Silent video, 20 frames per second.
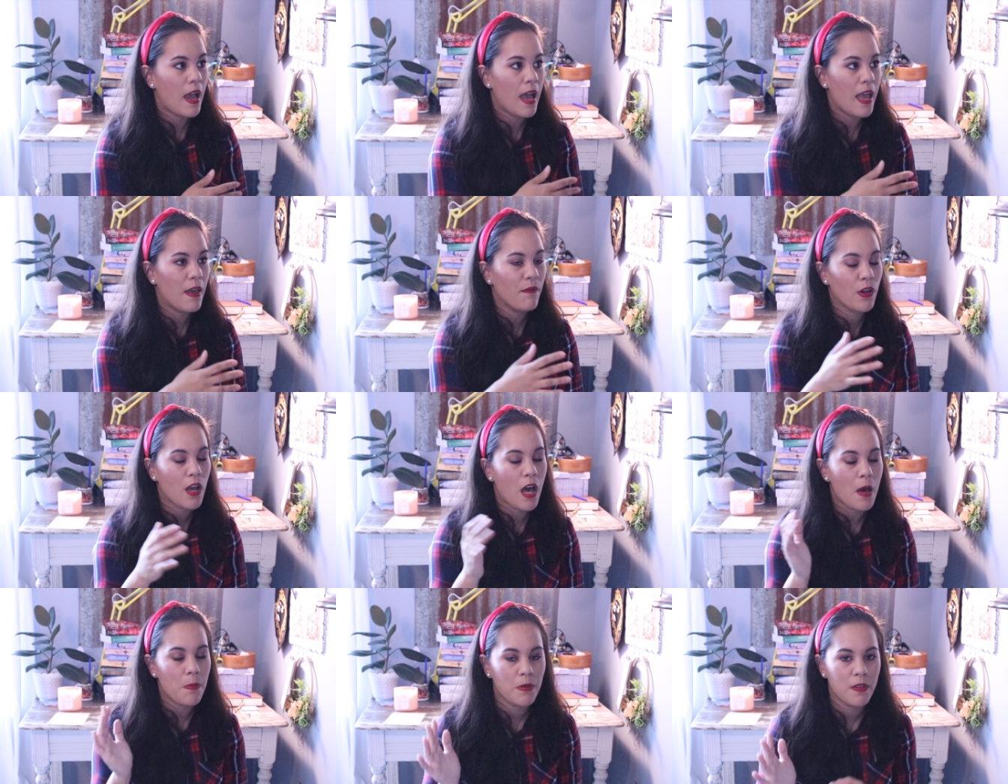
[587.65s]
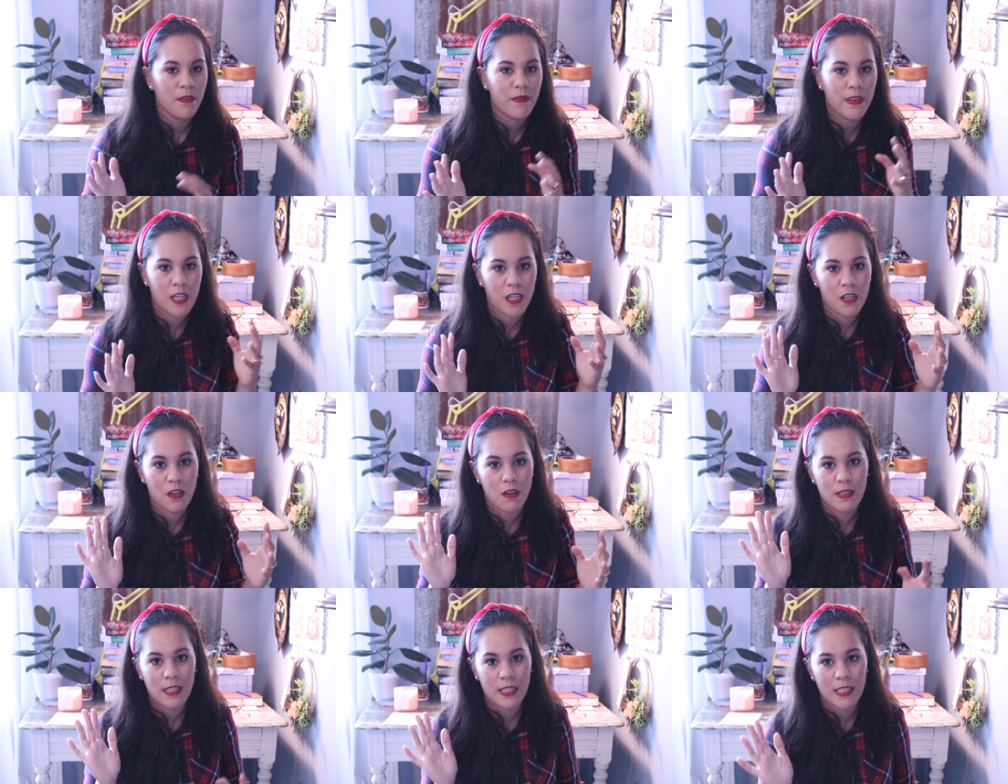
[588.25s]
I have a couple of
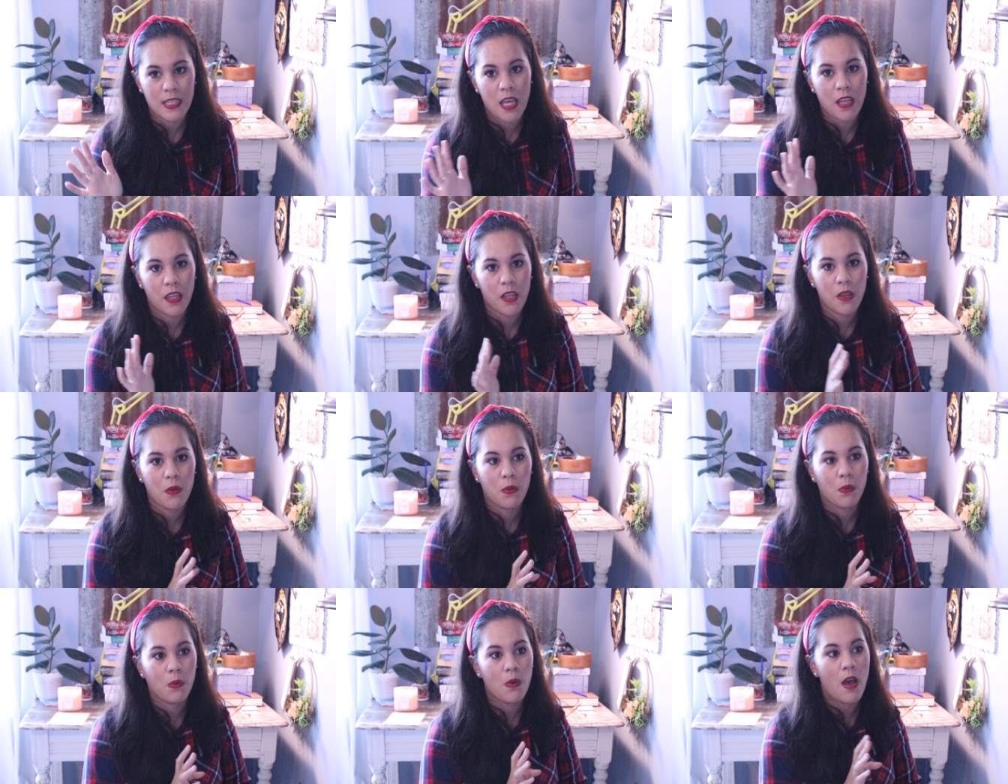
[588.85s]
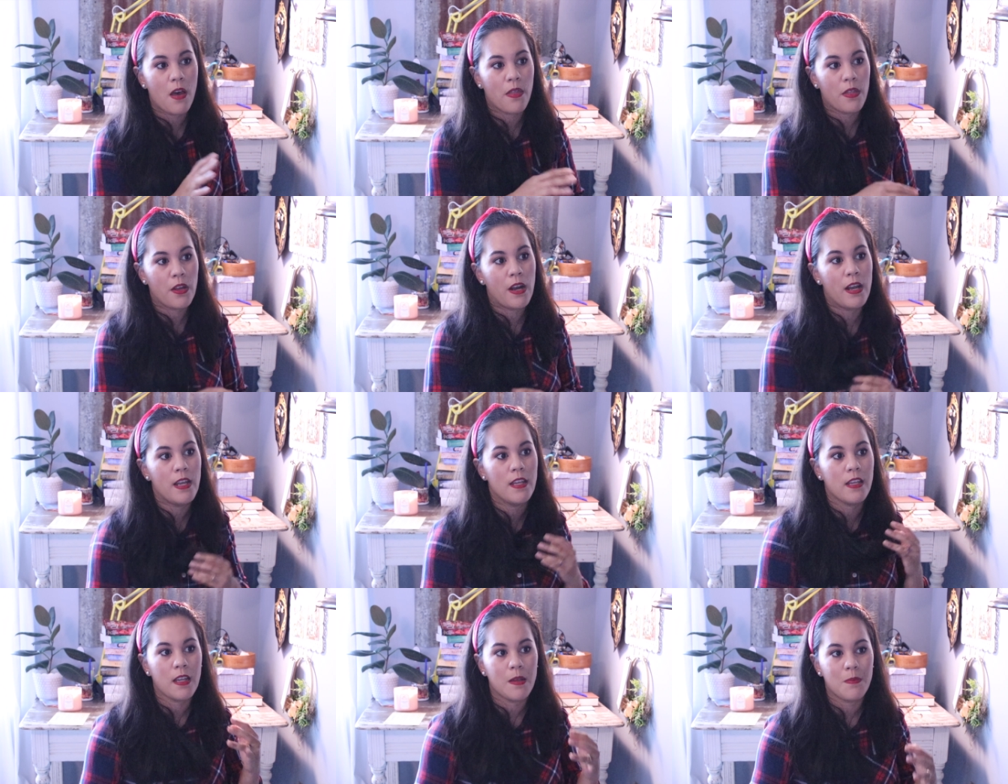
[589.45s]
videos that tell you other
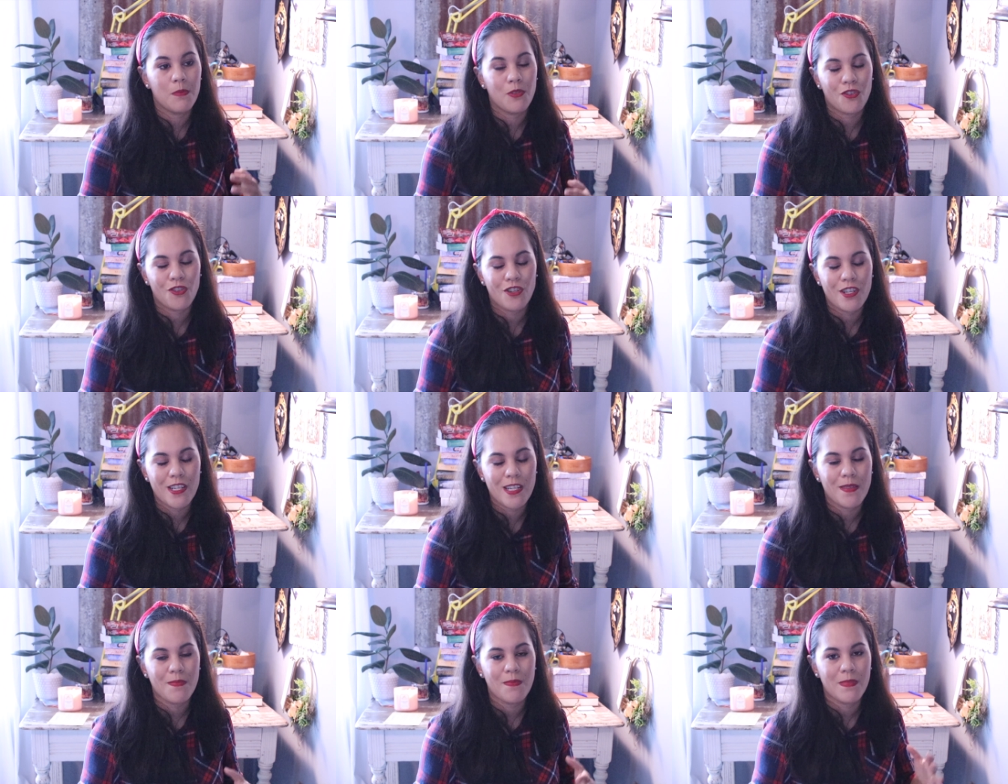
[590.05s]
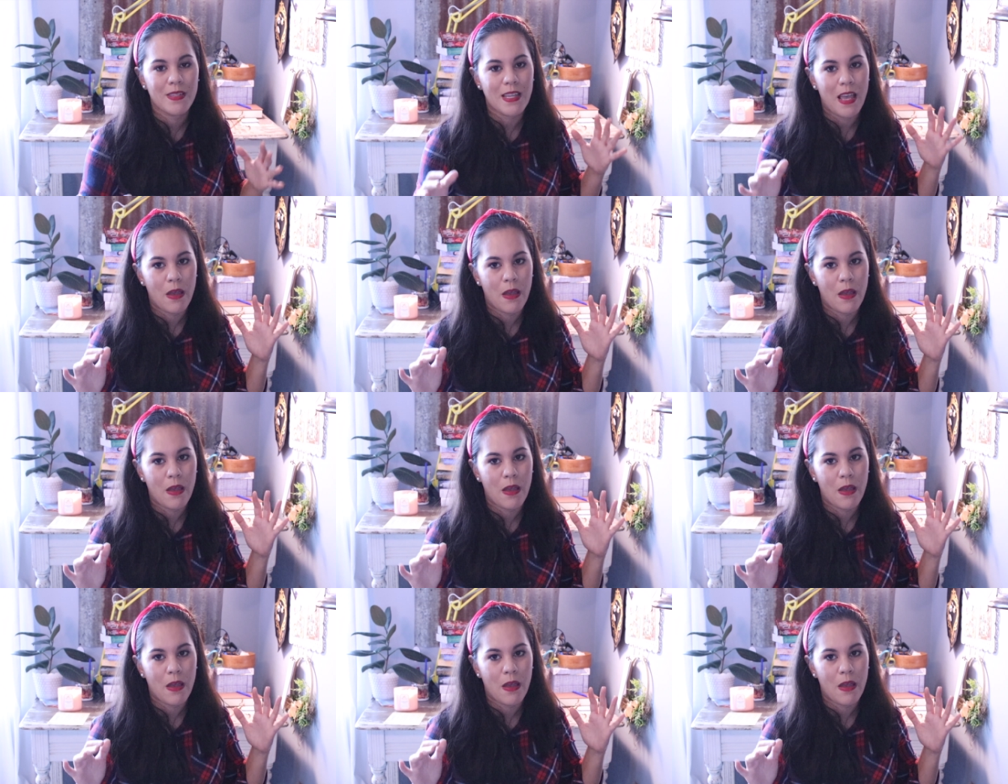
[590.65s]
income streams.